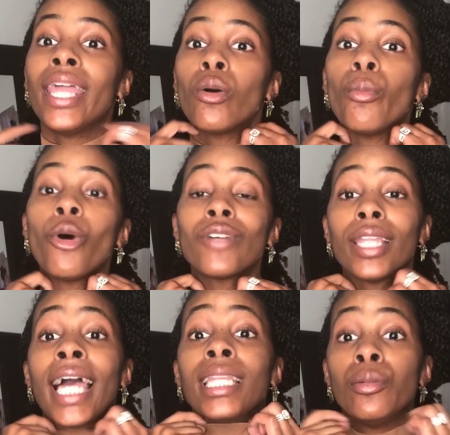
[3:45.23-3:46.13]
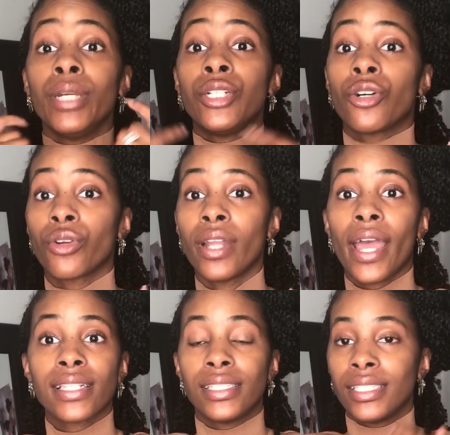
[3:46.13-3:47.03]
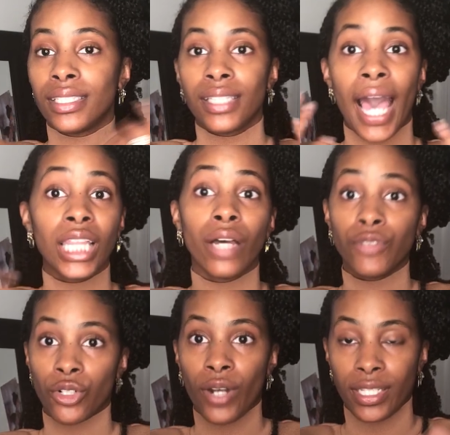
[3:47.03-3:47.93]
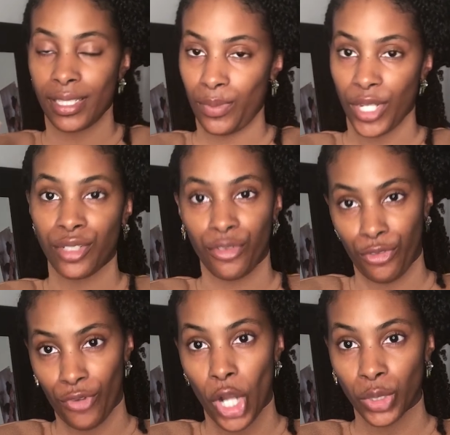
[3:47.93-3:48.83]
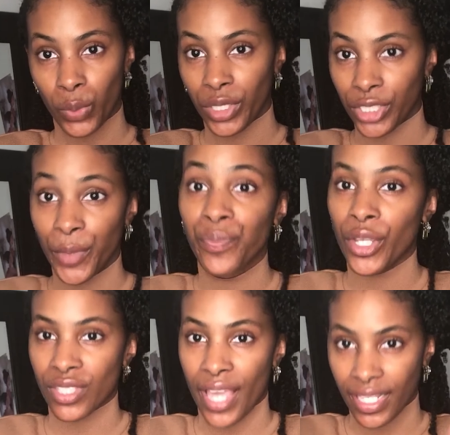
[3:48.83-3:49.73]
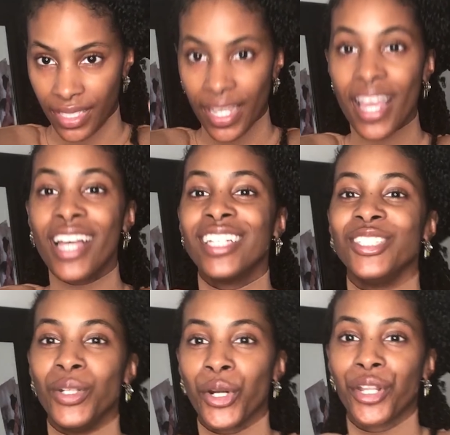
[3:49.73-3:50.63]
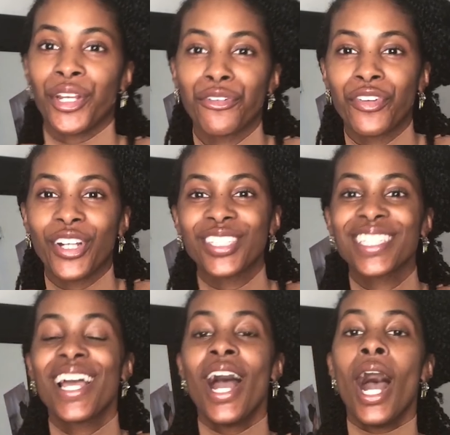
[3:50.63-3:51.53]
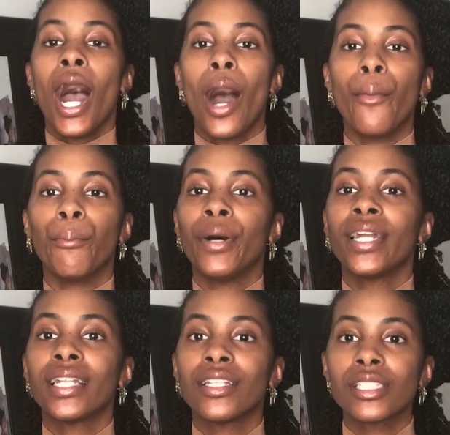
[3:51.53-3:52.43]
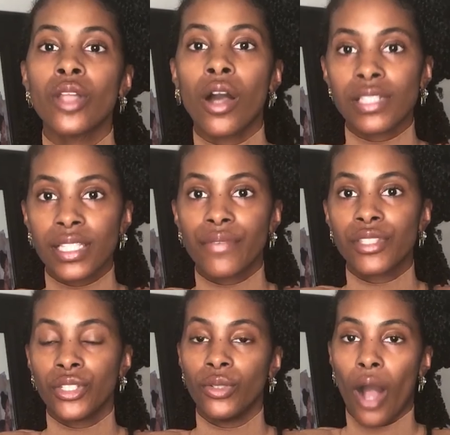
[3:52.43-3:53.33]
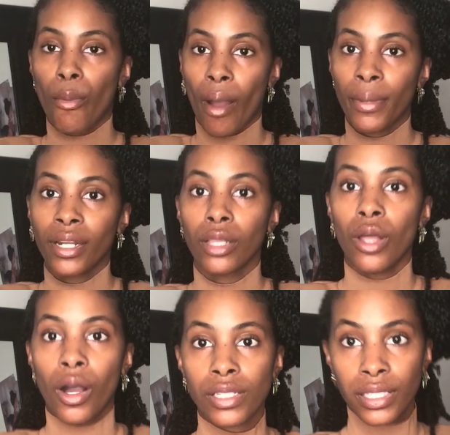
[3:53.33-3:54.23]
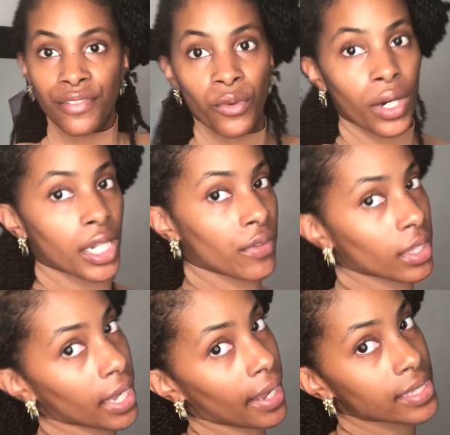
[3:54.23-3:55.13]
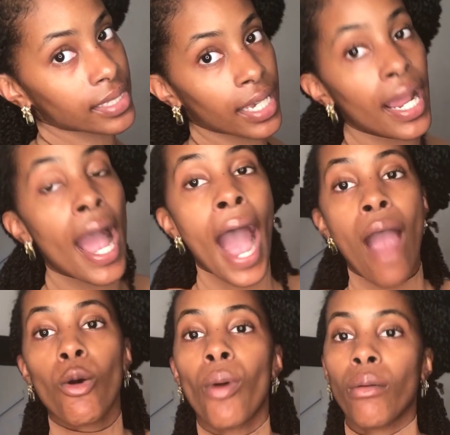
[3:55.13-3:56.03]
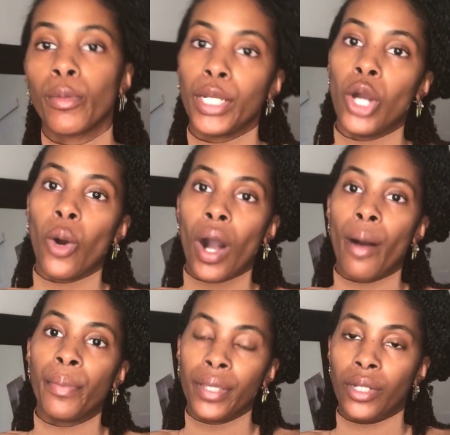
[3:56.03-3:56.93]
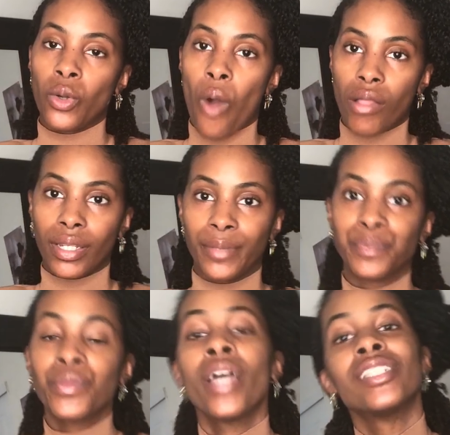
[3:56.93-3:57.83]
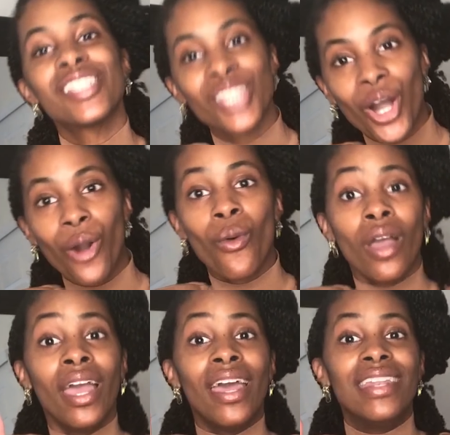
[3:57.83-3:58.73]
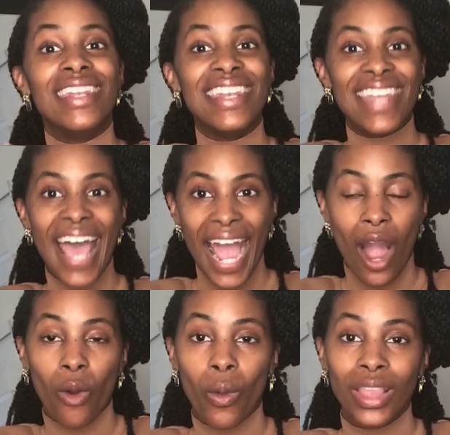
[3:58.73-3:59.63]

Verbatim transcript: They will more than likely be turtlenecks. This, I love turtlenecks, especially for fall and winter. They're sexy. You heard it here first. Um, but long sleeves too. I'll probably get a long sleeve one, and then like I said, I will probably go up in quality. So now